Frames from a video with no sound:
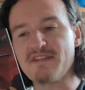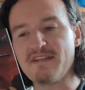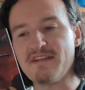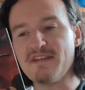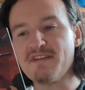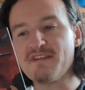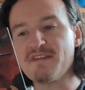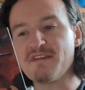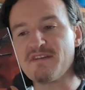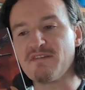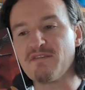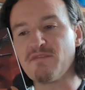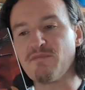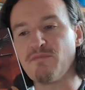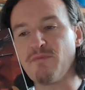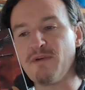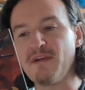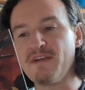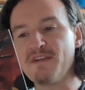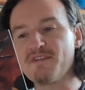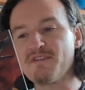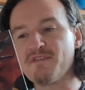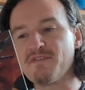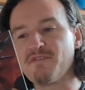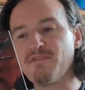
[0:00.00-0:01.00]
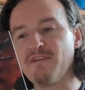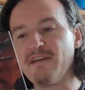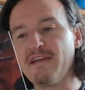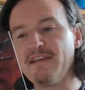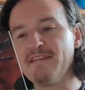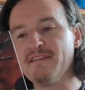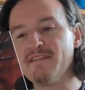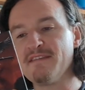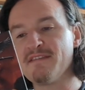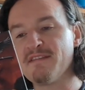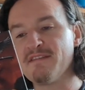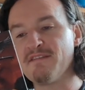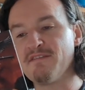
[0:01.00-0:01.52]
distant western
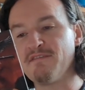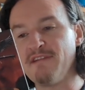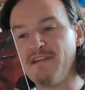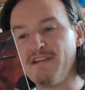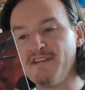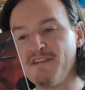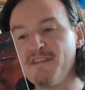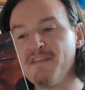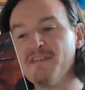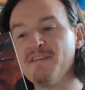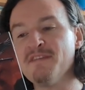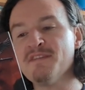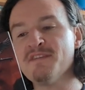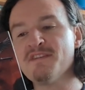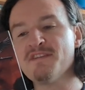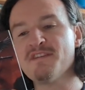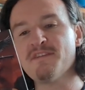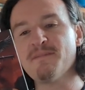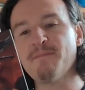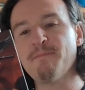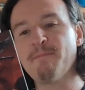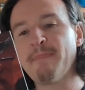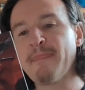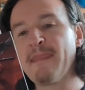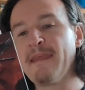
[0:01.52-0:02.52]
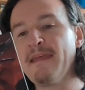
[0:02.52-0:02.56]
residence,